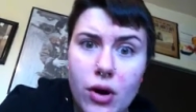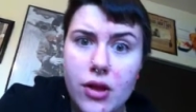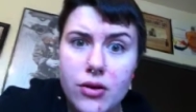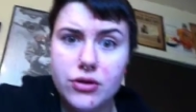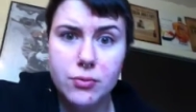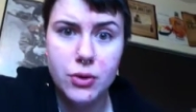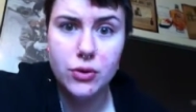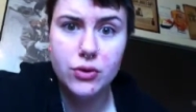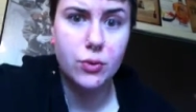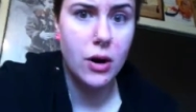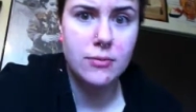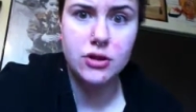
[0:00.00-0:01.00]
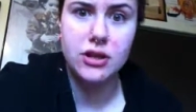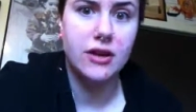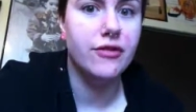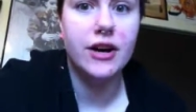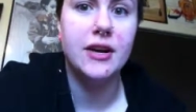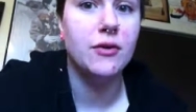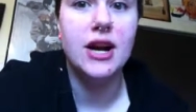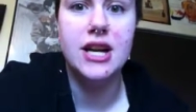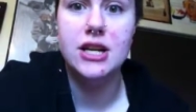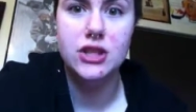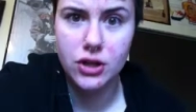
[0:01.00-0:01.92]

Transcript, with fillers: one of those moods where I'm just like fucking ready to